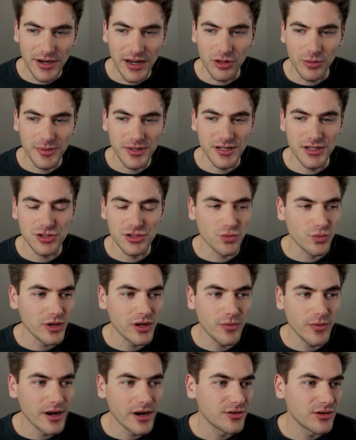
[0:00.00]
element is
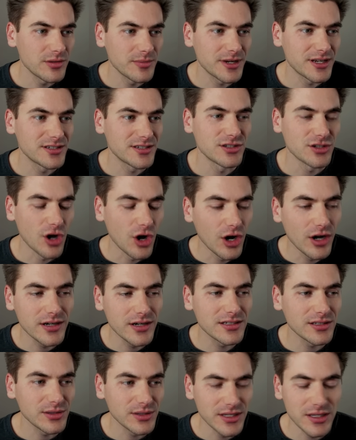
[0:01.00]
re-rendering because its
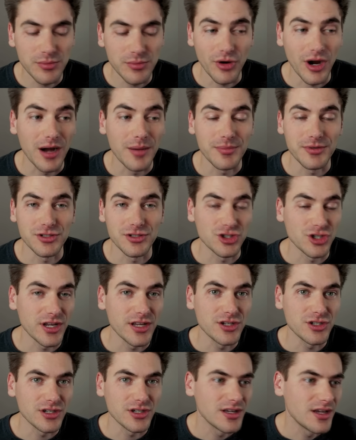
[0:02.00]
onDelete prop is
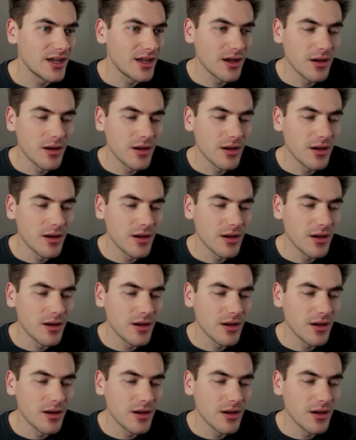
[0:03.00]
changing.